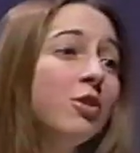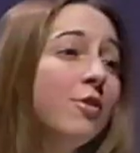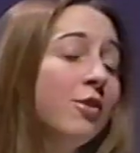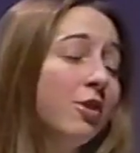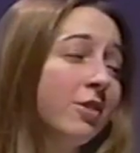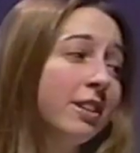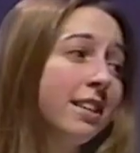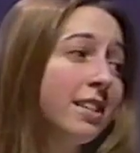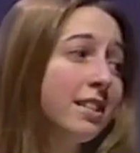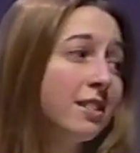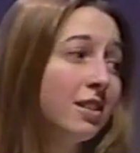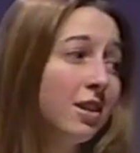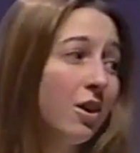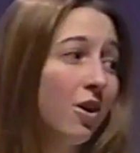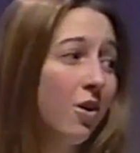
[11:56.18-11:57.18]
of you are going to get to
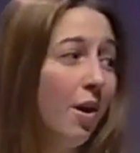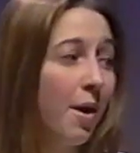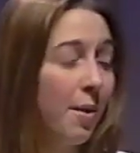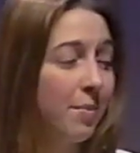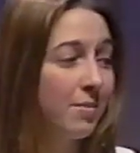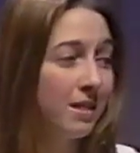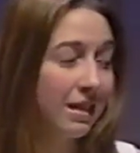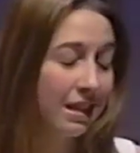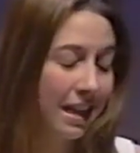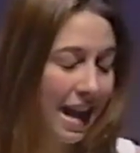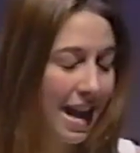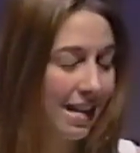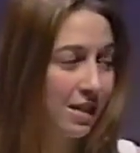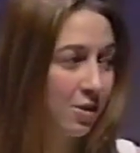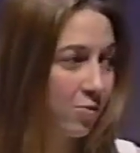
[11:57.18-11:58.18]
go up in the
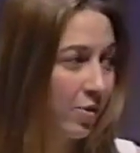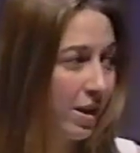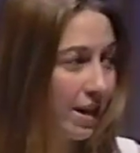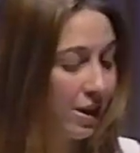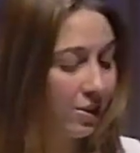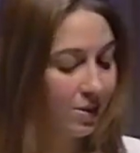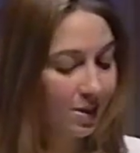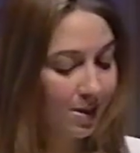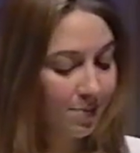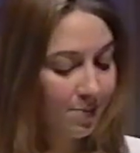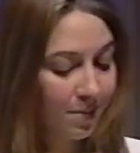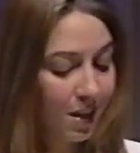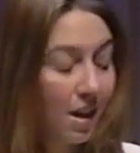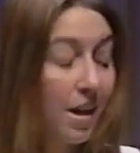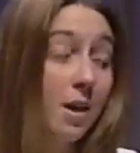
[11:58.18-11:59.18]
last round.
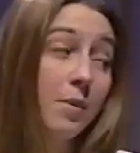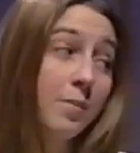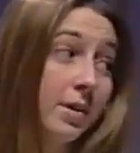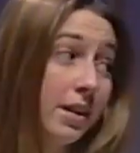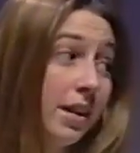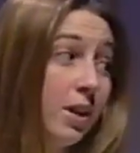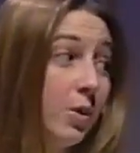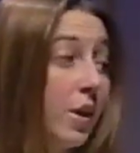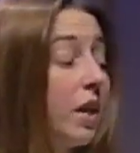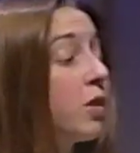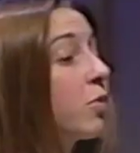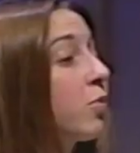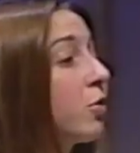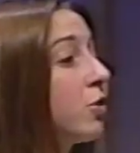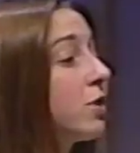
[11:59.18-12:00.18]
But anyway,
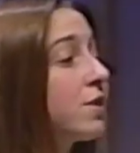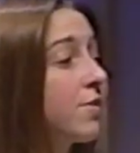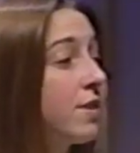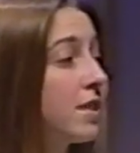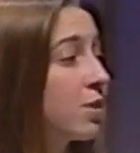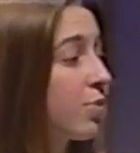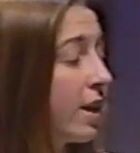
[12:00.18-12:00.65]
the rules for this